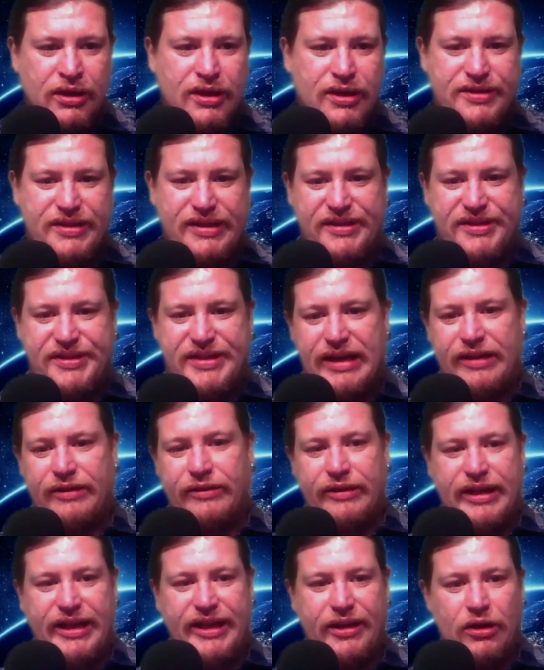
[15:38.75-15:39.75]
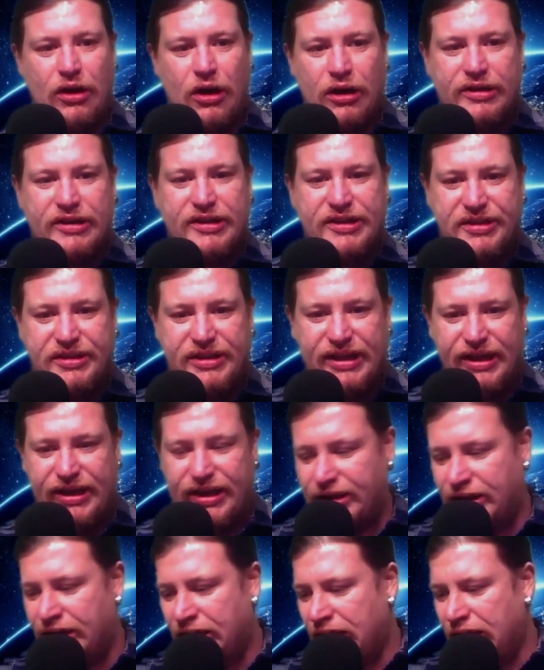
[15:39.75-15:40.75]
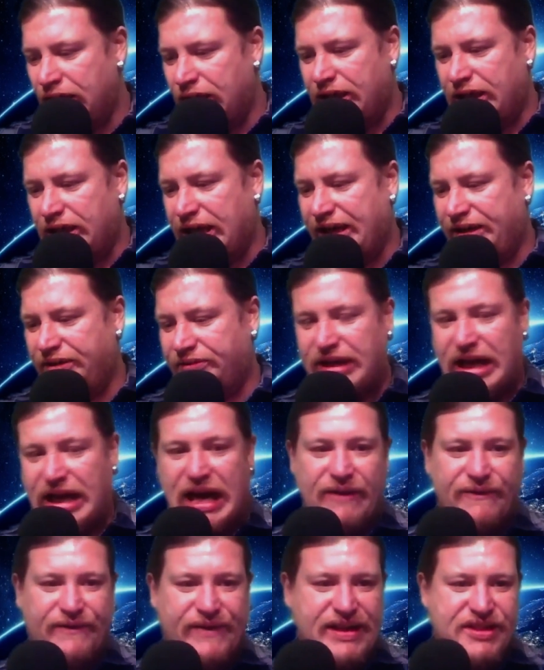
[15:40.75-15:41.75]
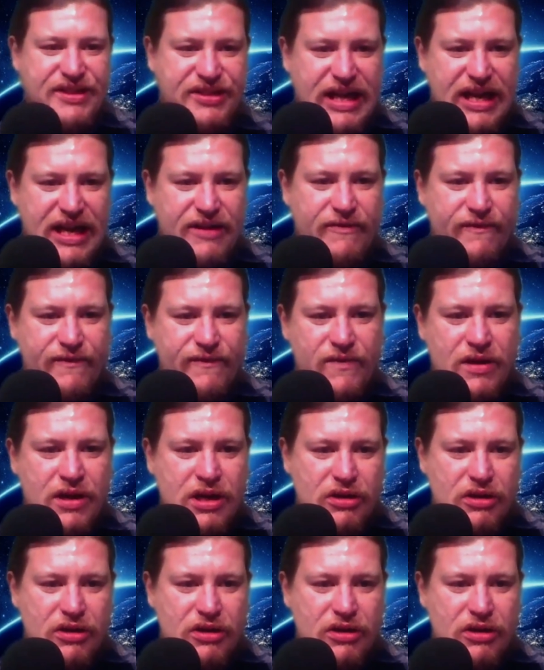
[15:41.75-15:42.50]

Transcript: sincerity, honesty, and love, instead of,